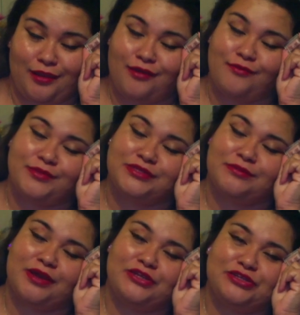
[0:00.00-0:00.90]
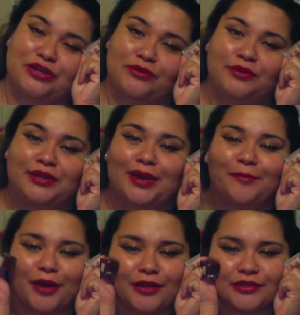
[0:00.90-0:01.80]
Let me see my eyeshadow.
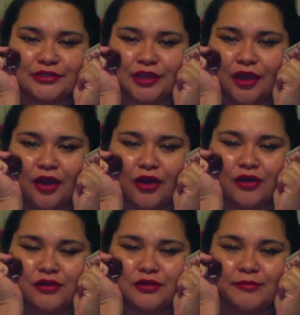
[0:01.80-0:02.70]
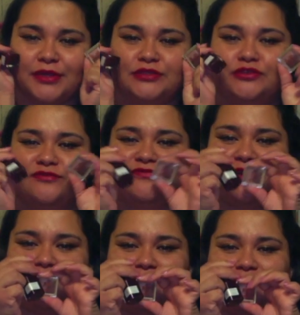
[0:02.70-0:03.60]
Polish. My two
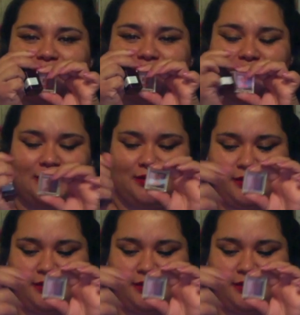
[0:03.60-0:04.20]
favorites.